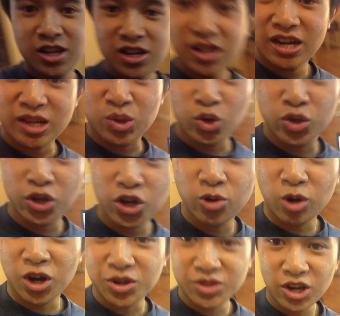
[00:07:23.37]
Okay, look, there you
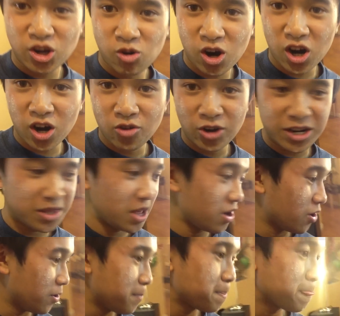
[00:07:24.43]
are. There you are, right
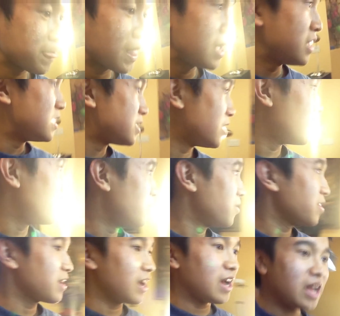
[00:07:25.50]
there. So,
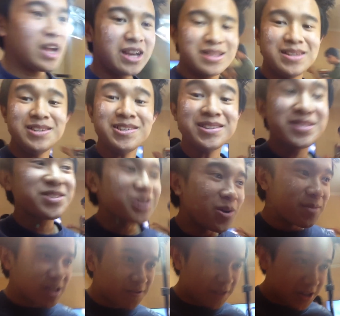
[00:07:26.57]
yeah, this is so
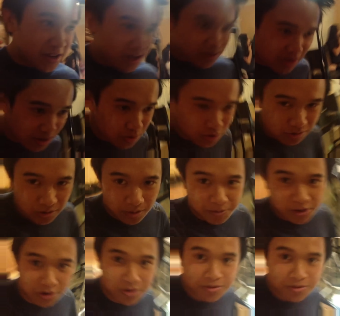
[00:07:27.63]
much fun, you guys. Take a look up here.